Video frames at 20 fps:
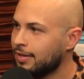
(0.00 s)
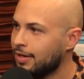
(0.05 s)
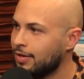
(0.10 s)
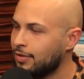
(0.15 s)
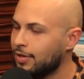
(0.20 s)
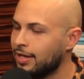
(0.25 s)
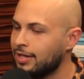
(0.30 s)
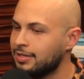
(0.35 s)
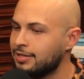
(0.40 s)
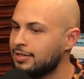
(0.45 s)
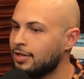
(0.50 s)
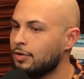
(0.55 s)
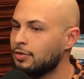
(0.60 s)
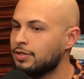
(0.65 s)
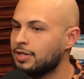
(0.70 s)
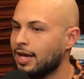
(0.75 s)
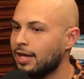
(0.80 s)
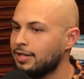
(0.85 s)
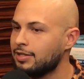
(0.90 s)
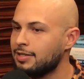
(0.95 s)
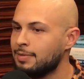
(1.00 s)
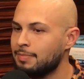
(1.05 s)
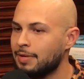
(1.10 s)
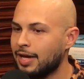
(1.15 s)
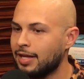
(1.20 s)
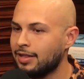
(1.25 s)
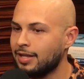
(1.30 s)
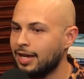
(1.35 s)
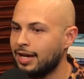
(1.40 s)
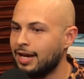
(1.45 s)
Okay. So tell us
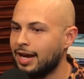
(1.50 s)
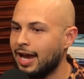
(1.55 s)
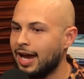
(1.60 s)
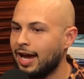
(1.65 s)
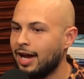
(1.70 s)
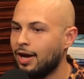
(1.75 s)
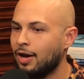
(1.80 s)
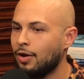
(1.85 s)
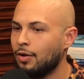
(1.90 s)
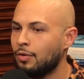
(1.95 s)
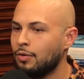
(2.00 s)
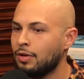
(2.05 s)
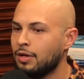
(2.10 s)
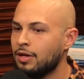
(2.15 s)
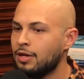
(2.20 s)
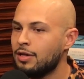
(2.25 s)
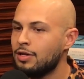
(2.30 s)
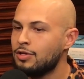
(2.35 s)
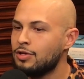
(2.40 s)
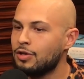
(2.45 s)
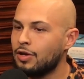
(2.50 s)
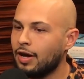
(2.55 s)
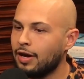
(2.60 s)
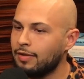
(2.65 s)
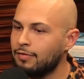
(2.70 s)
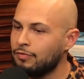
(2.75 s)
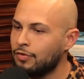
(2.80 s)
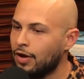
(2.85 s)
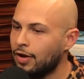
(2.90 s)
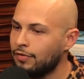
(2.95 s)
about that, how you got
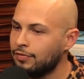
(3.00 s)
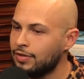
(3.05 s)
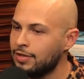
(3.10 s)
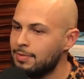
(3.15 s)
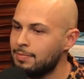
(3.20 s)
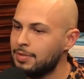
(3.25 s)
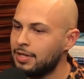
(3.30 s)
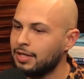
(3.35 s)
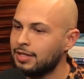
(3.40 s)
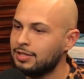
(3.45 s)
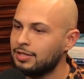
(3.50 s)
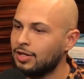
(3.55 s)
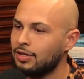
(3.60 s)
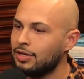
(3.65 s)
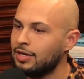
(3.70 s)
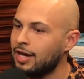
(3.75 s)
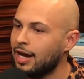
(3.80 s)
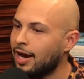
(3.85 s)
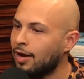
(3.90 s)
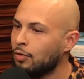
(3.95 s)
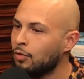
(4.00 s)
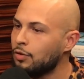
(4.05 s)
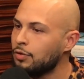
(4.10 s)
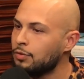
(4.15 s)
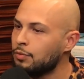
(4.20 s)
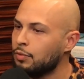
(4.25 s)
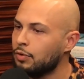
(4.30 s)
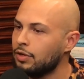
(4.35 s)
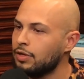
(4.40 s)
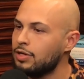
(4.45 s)
involved in the military, how old
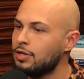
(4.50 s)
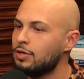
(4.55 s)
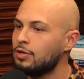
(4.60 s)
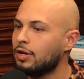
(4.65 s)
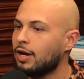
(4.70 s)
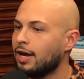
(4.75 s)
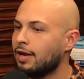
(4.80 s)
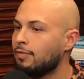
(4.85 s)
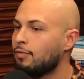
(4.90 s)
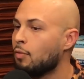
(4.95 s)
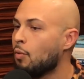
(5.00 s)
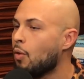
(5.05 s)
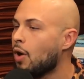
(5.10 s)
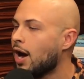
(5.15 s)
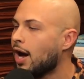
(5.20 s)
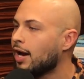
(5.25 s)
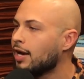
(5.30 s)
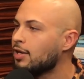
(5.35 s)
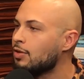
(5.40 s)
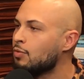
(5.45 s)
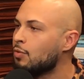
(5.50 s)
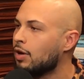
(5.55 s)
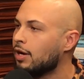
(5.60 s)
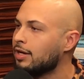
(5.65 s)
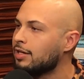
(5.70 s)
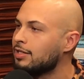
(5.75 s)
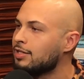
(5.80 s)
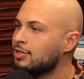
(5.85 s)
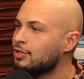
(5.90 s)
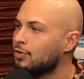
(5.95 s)
were you, kind of why you
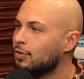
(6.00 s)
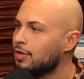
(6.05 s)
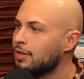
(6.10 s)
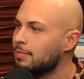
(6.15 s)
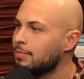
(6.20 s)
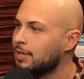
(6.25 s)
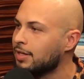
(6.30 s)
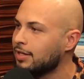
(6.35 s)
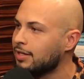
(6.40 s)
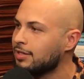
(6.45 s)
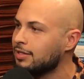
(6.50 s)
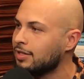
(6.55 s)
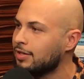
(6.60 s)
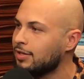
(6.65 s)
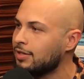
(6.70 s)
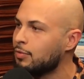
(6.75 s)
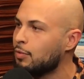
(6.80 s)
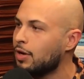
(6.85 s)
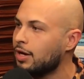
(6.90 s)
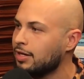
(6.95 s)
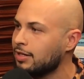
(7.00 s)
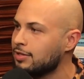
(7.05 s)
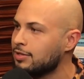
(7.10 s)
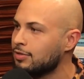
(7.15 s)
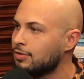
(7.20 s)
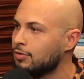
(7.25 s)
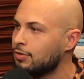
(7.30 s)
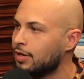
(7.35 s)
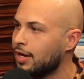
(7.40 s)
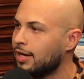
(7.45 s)
wanted to join the military. Walk us
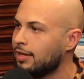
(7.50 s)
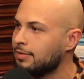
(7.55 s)
through that.